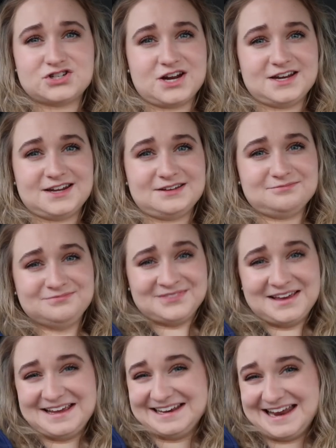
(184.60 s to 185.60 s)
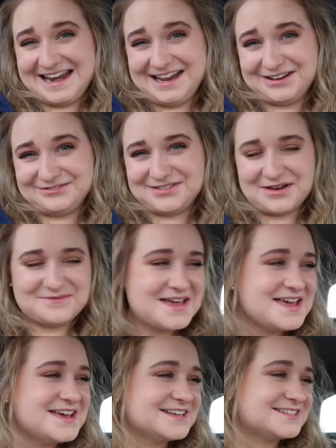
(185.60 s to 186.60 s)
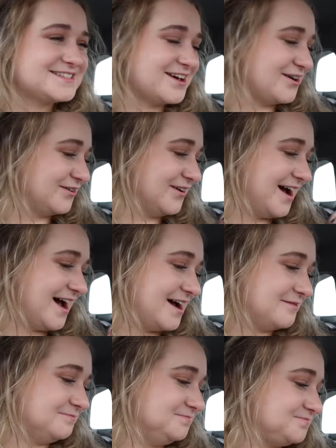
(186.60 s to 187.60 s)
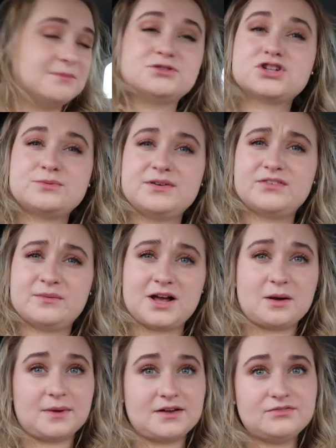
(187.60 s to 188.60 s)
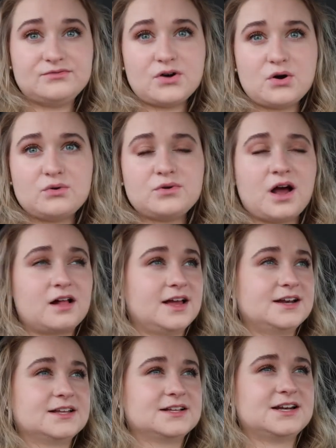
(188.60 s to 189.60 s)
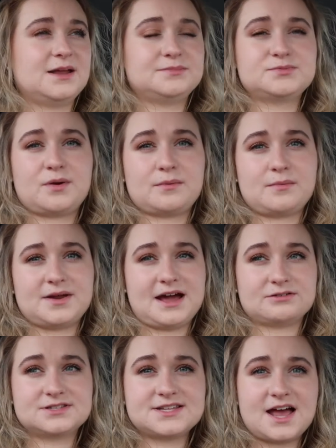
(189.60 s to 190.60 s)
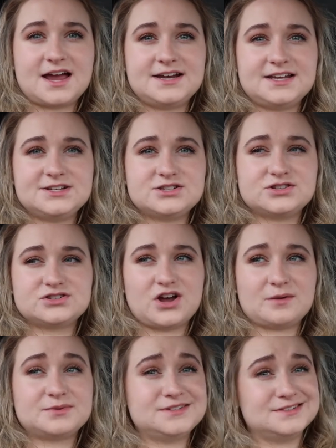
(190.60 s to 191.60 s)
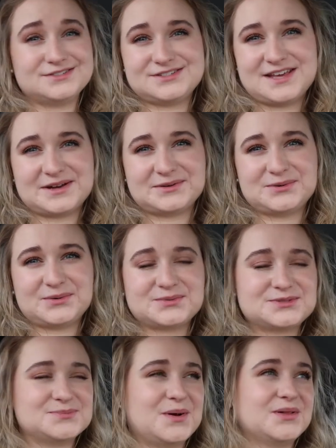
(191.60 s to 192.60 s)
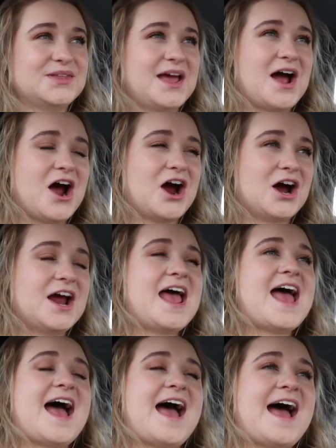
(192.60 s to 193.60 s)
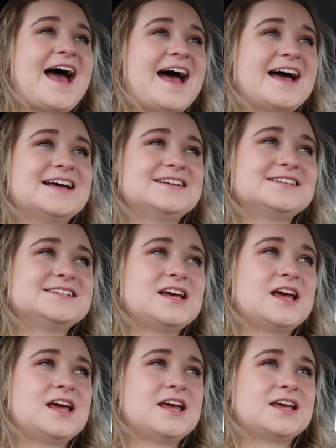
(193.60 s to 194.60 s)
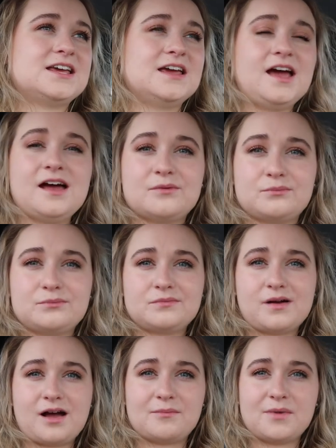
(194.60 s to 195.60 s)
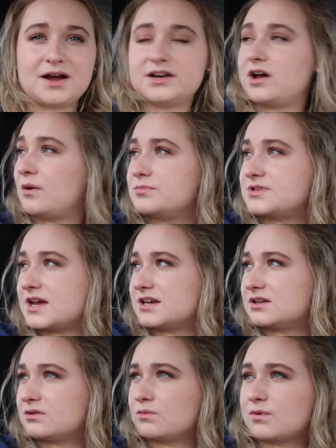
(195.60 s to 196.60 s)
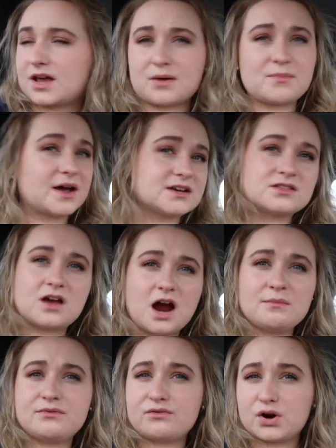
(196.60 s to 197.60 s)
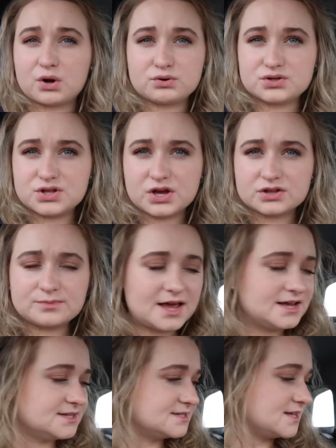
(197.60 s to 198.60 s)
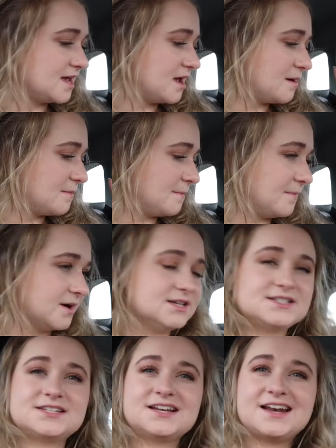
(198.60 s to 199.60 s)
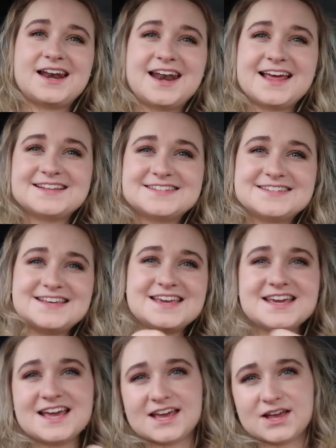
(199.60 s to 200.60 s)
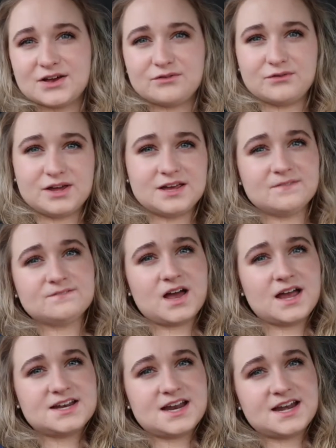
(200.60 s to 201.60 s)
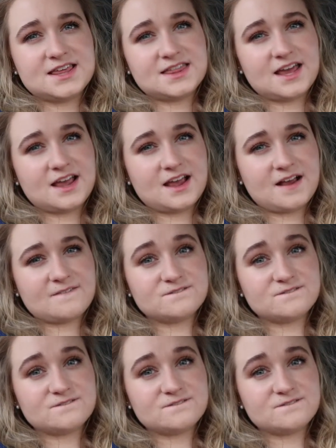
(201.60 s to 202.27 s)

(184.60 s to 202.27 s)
shady in any of them. So I'm just gonna be filming on my phone. I'll get little clips probably outside each of the shops. You'll see how small they are. And yeah, I might update when I get back to the car before I go to the other place, but let's see if we can find anything